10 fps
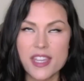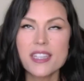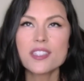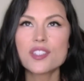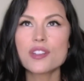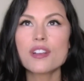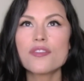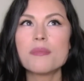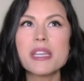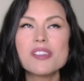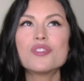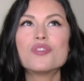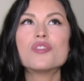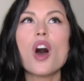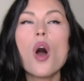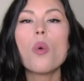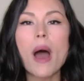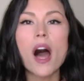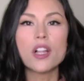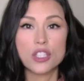This served me so
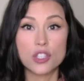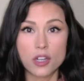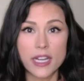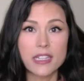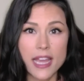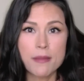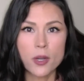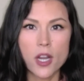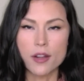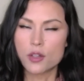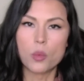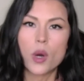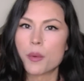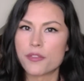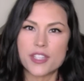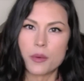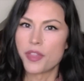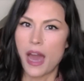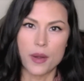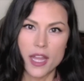well during labor. I don't know what I would have done without